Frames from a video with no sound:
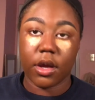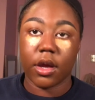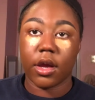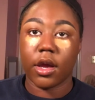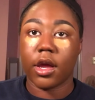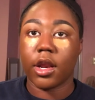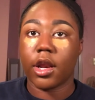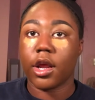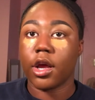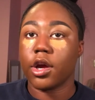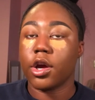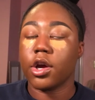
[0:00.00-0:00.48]

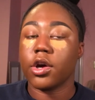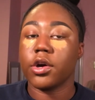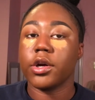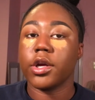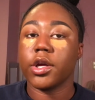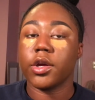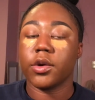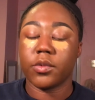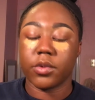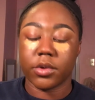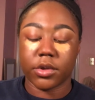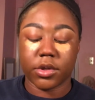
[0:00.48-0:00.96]
And I go
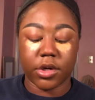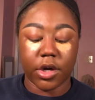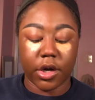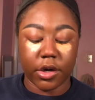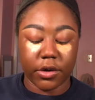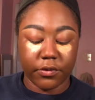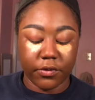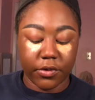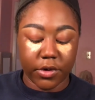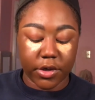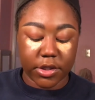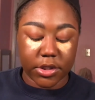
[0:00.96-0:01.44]
in with
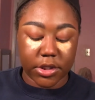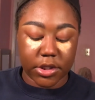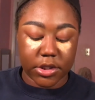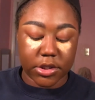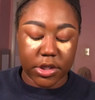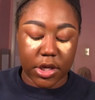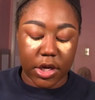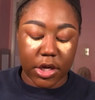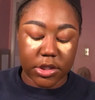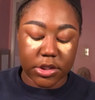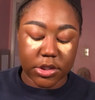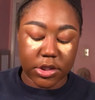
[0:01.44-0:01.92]
Dark 46
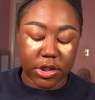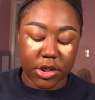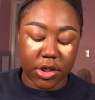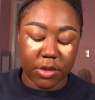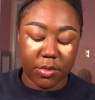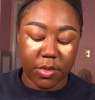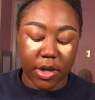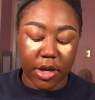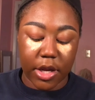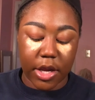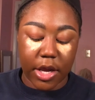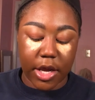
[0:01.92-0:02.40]
also under
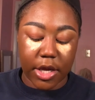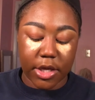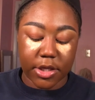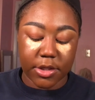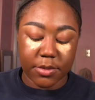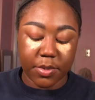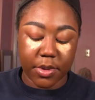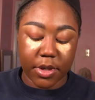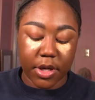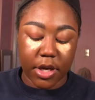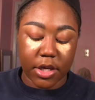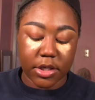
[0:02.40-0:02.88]
my eyes,
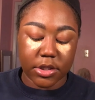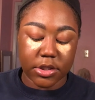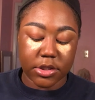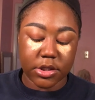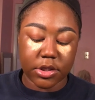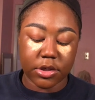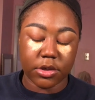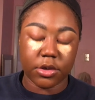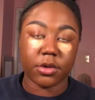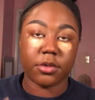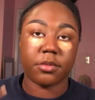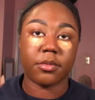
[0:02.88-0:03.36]
but
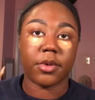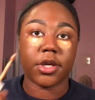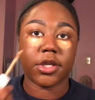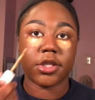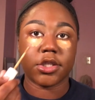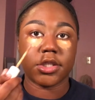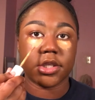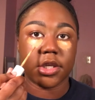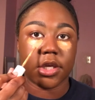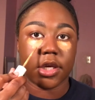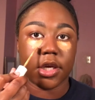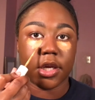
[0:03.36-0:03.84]
also my
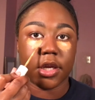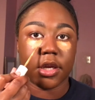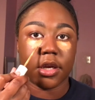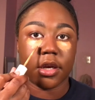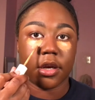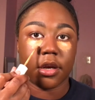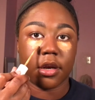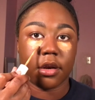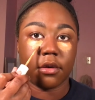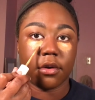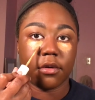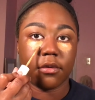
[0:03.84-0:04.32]

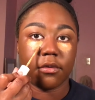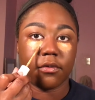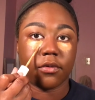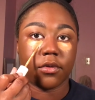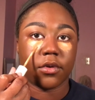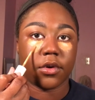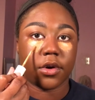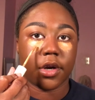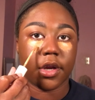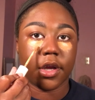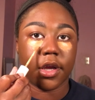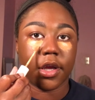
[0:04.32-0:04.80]
chin,
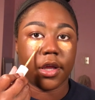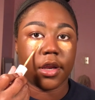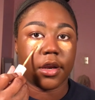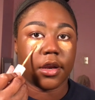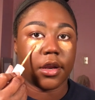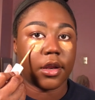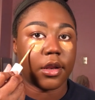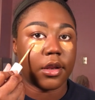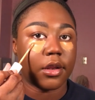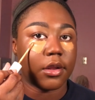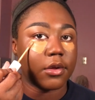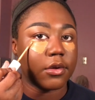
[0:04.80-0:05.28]

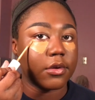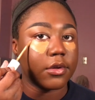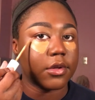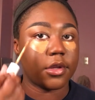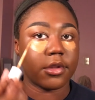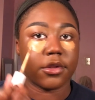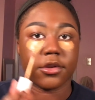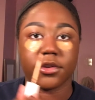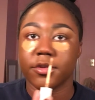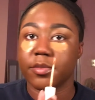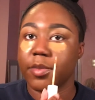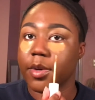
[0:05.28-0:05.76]
forehead, and those
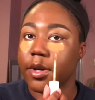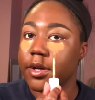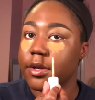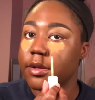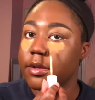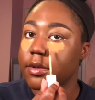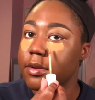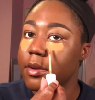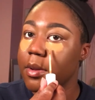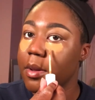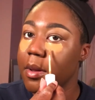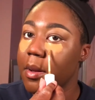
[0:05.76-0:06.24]
other
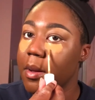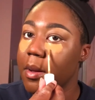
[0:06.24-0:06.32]
spots.